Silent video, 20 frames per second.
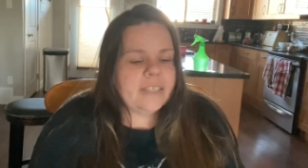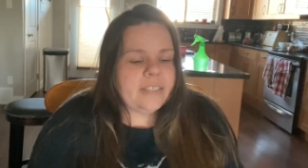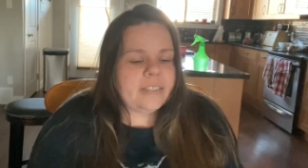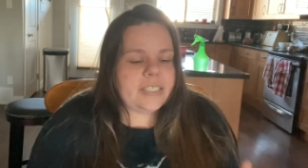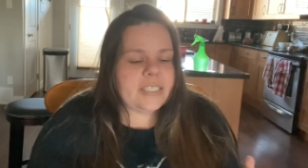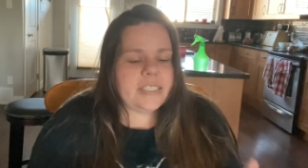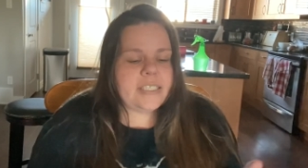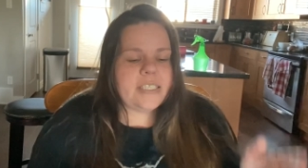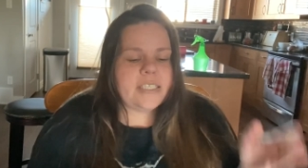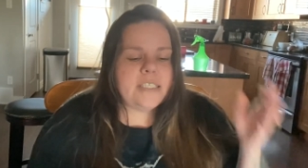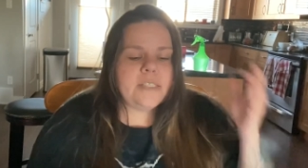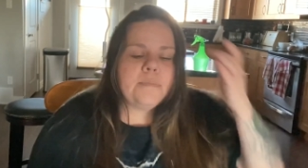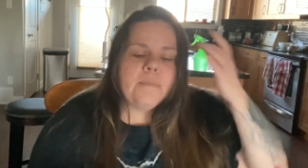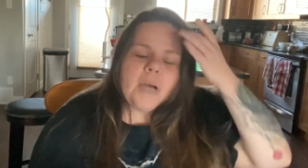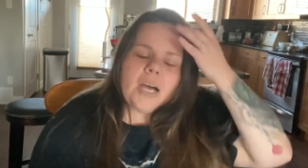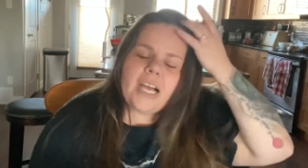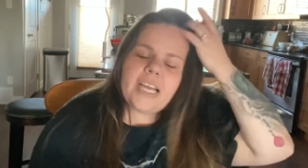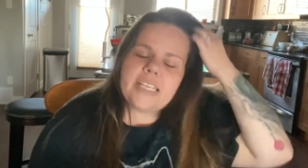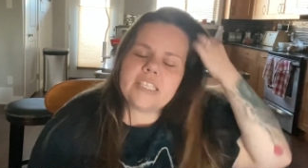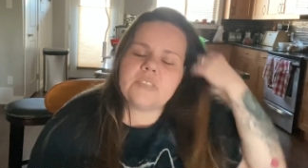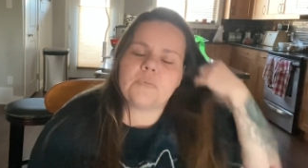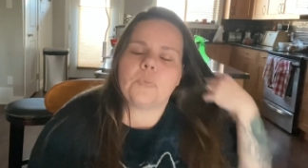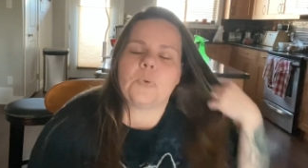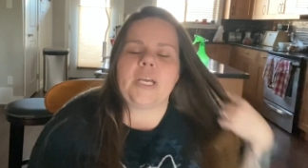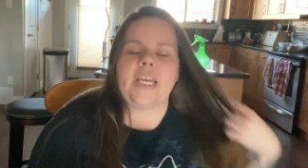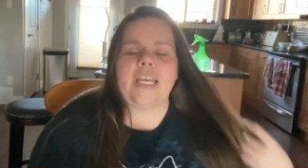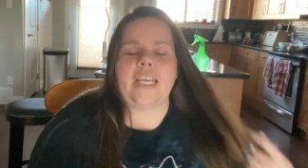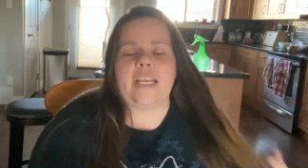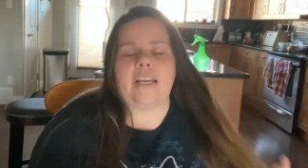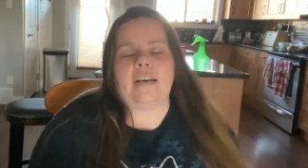This is my
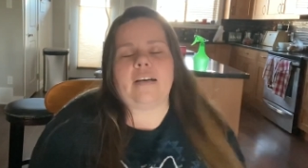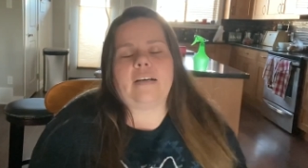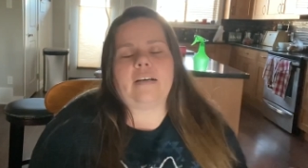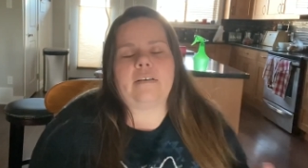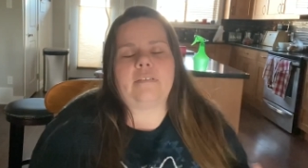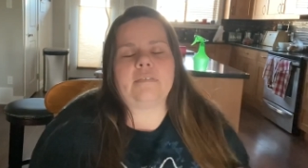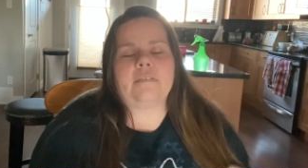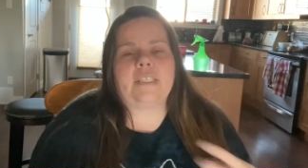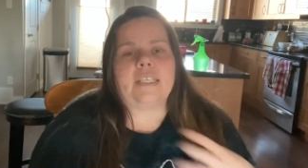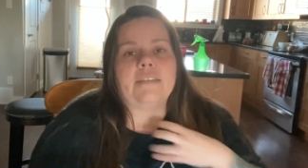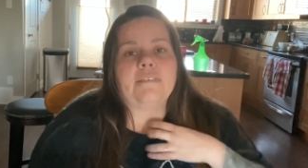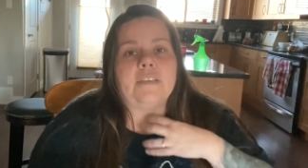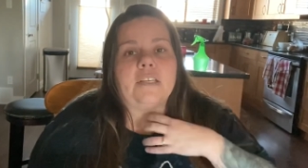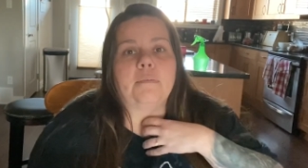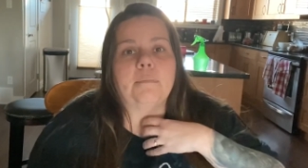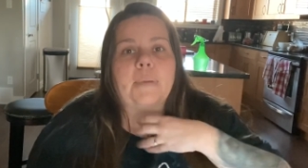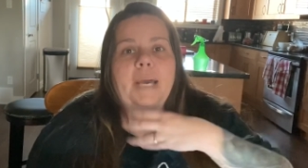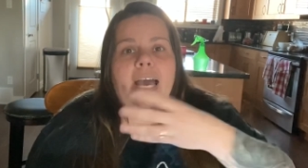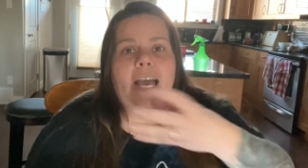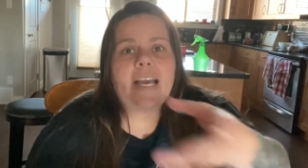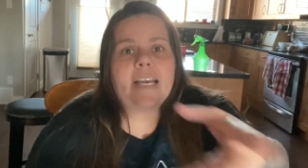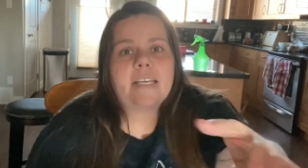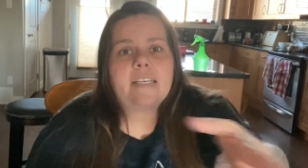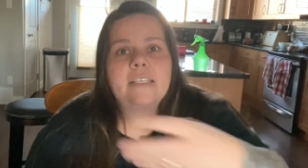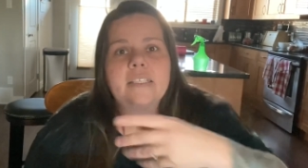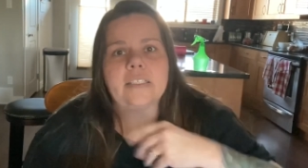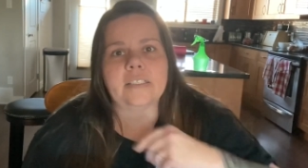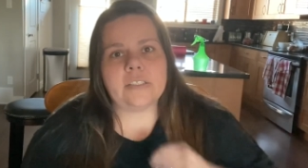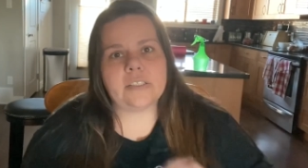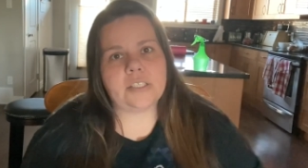way of giving back
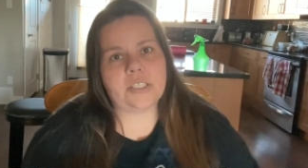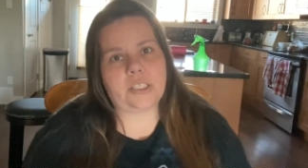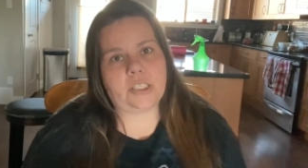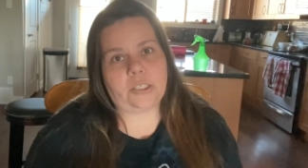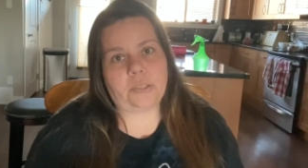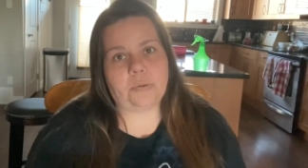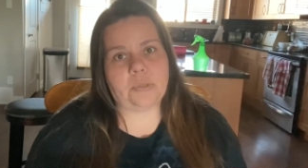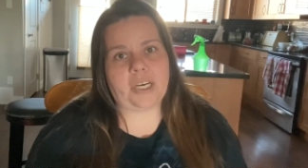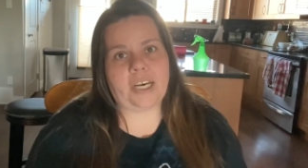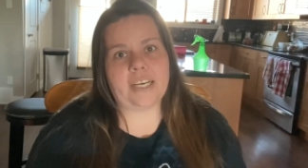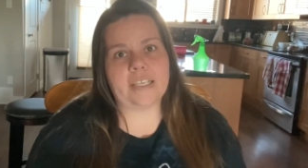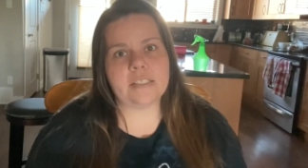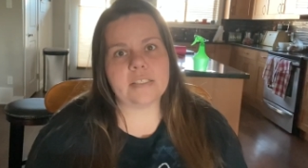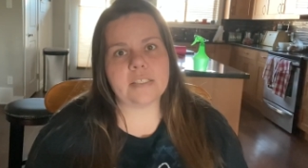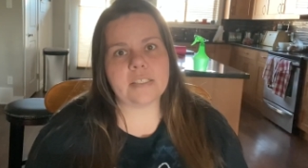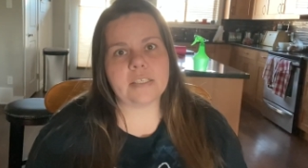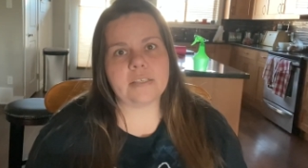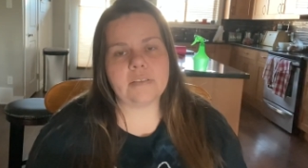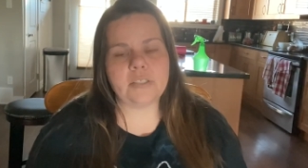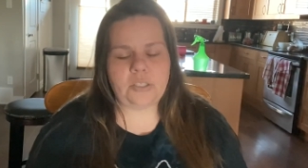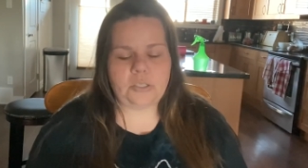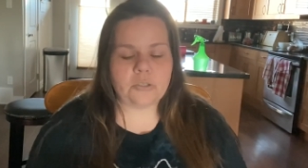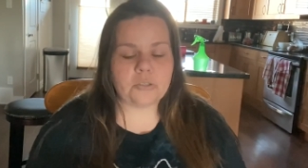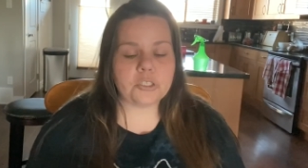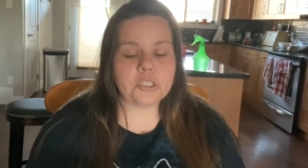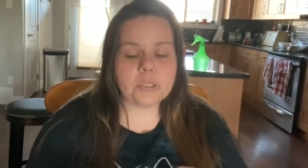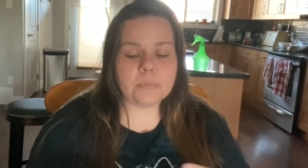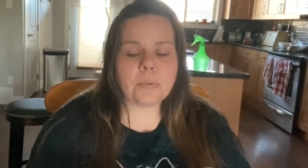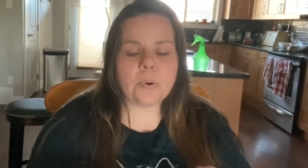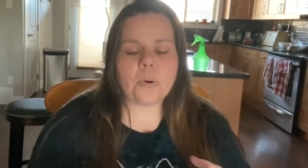to you guys. You're
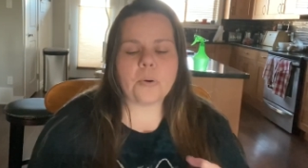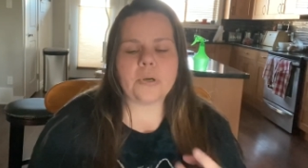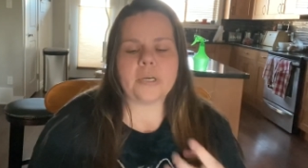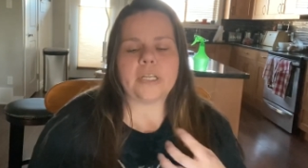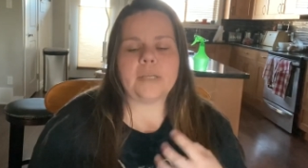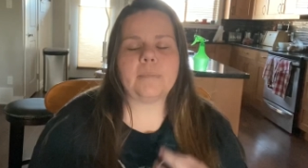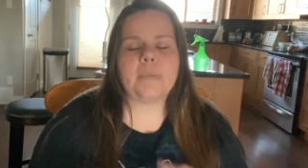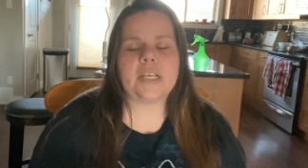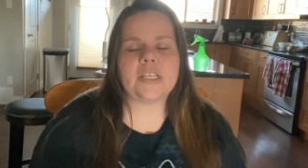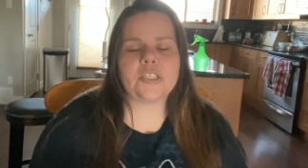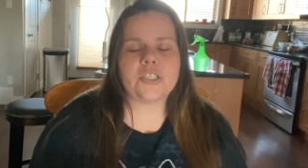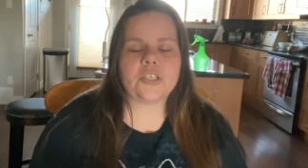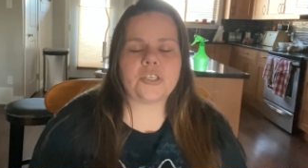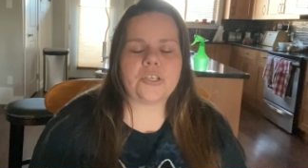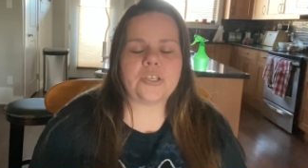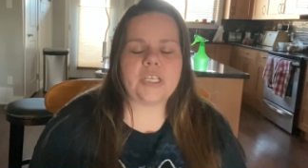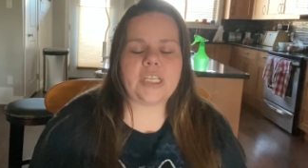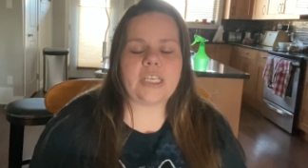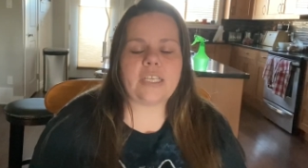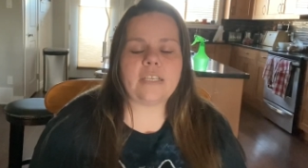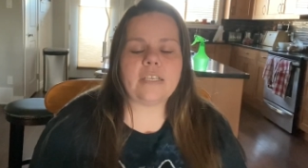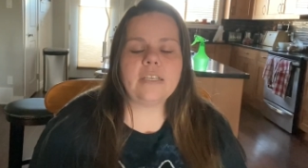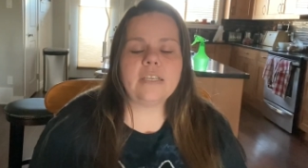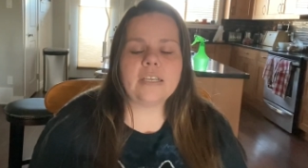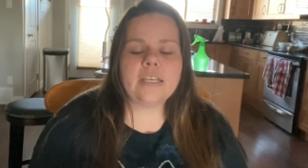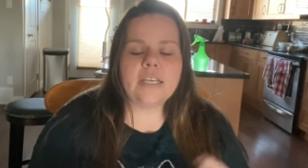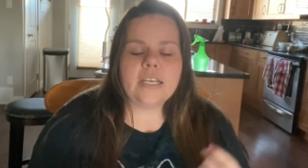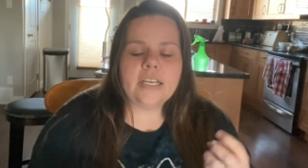supporting my journey.